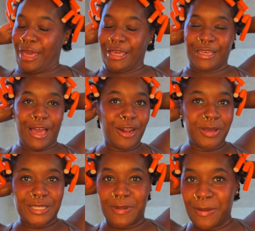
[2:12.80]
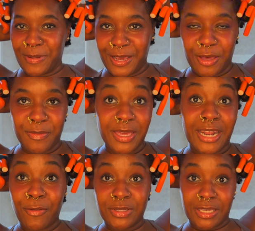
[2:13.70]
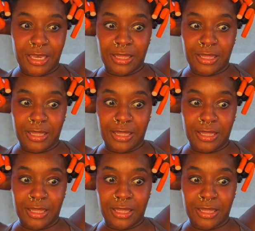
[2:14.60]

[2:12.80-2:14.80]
Y'all know about some Pump It Up, and that was it.